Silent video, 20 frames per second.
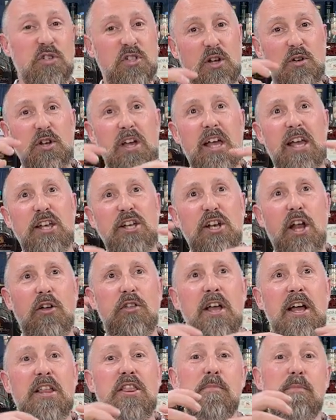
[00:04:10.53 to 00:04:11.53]
So, you know,
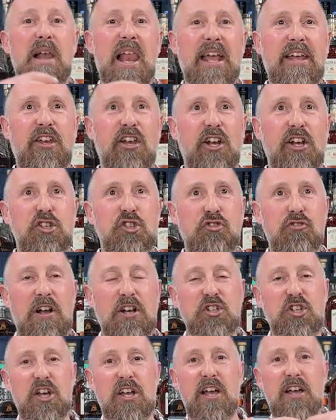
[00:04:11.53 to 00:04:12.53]
the molecular
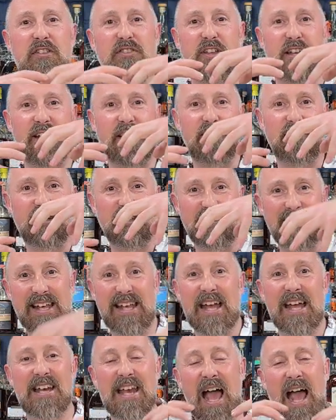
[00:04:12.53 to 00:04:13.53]
structure, the
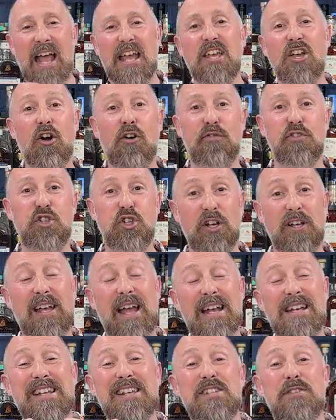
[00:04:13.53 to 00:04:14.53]
DNA of a sugar
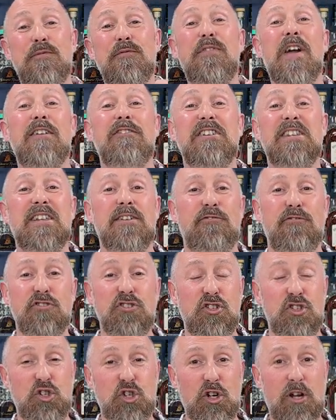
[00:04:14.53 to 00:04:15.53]
cane is very different
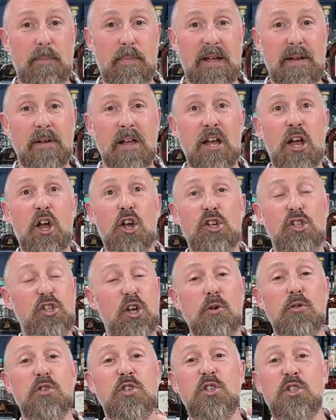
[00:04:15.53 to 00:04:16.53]
to sugar beet.
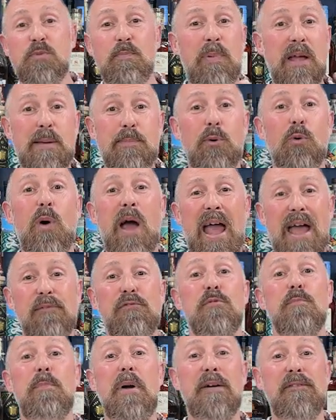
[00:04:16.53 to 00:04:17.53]
So people
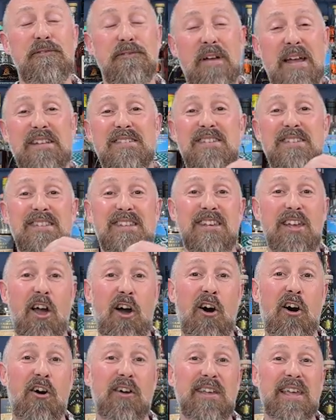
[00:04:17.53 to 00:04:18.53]
haven't perfected the
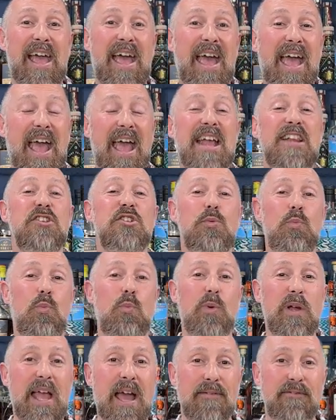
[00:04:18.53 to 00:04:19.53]
art yet, hence
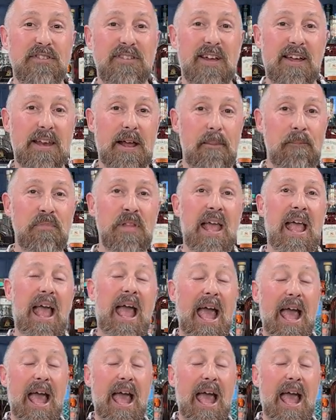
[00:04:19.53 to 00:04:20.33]
we haven't done it.